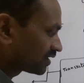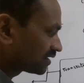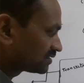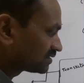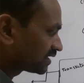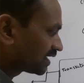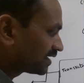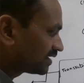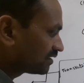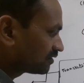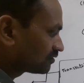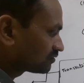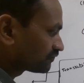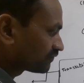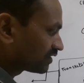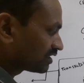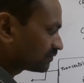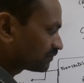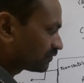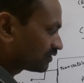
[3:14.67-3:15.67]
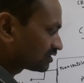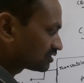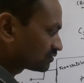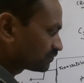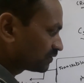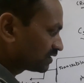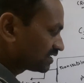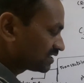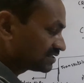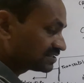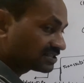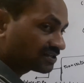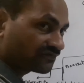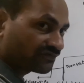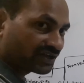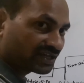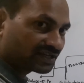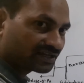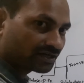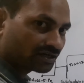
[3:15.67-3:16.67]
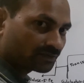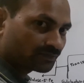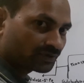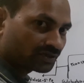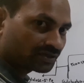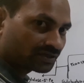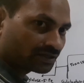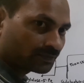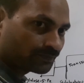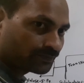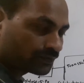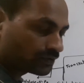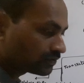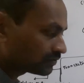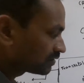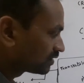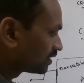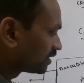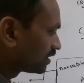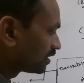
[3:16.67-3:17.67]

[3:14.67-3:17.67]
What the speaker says: Xylulose 5 phosphate, it is a 5 carbon compound,